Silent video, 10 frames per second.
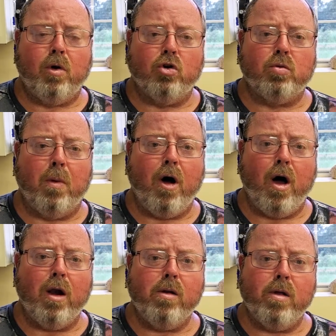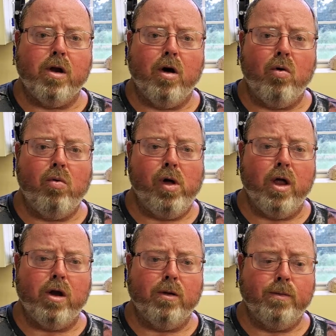spot, and
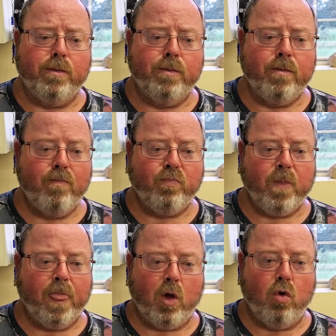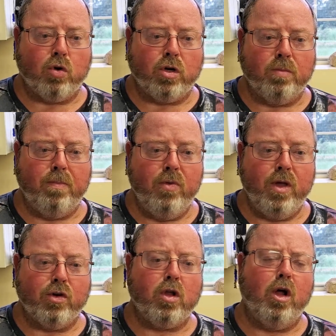of course,
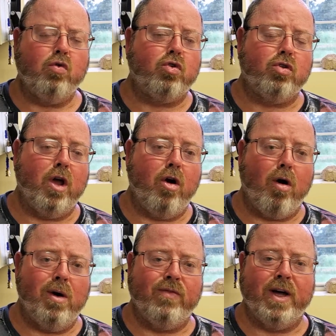as close as they are,